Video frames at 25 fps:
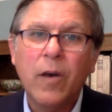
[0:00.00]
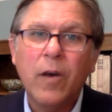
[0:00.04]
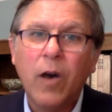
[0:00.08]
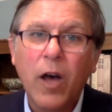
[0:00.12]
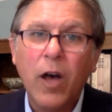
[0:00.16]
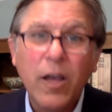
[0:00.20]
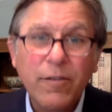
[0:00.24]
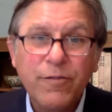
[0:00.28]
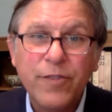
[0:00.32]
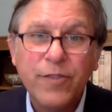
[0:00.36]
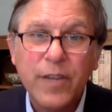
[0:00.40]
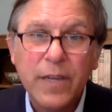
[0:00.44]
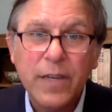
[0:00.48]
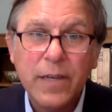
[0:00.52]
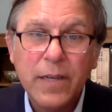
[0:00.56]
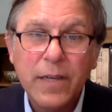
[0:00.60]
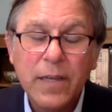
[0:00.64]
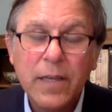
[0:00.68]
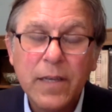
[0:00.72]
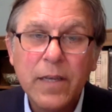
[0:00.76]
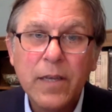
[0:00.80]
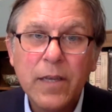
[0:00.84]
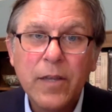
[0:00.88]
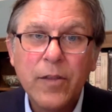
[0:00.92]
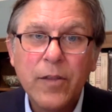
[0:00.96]
often
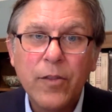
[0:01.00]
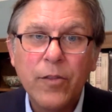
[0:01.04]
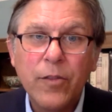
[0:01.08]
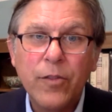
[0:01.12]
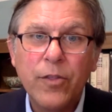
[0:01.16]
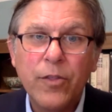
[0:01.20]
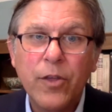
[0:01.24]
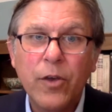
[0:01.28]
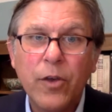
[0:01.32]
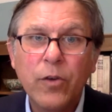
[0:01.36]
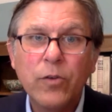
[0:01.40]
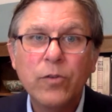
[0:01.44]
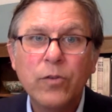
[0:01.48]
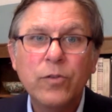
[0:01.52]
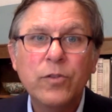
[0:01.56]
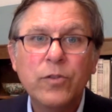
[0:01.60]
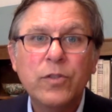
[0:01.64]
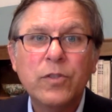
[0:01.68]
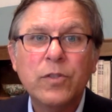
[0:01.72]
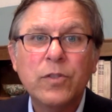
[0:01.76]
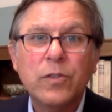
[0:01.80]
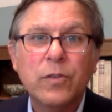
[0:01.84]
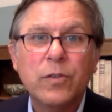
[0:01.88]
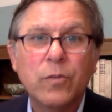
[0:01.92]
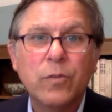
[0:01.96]

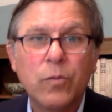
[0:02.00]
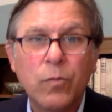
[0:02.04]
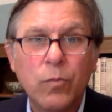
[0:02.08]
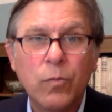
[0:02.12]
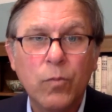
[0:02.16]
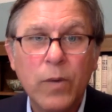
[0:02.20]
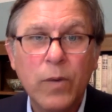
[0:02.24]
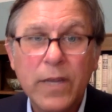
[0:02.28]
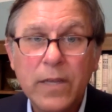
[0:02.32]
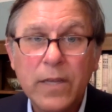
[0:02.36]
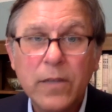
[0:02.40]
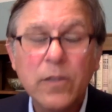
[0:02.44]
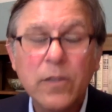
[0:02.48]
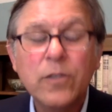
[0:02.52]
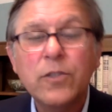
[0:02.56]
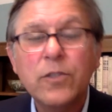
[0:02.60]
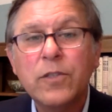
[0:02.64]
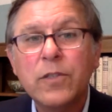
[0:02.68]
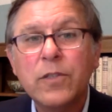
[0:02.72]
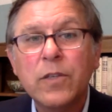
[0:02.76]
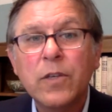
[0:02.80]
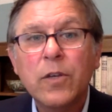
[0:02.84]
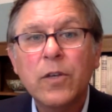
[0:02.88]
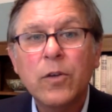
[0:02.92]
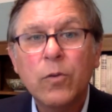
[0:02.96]
those
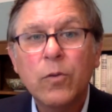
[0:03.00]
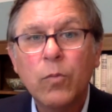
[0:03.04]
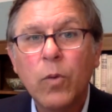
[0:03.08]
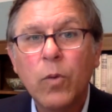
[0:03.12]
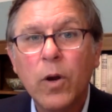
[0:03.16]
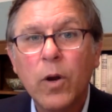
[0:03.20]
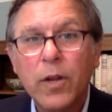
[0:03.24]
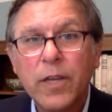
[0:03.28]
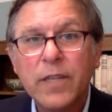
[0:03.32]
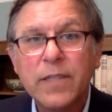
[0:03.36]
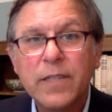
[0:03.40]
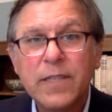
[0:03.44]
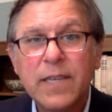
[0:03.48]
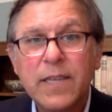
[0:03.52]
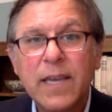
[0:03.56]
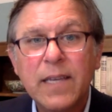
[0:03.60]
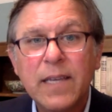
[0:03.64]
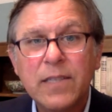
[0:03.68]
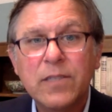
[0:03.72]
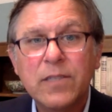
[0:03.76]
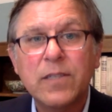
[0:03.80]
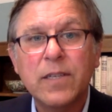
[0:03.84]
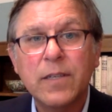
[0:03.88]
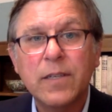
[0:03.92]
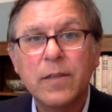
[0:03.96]
wills were
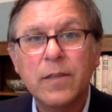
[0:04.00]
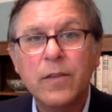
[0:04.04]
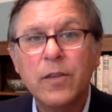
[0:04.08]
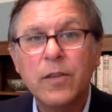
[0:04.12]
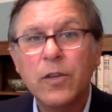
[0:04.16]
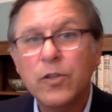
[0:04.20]
contested.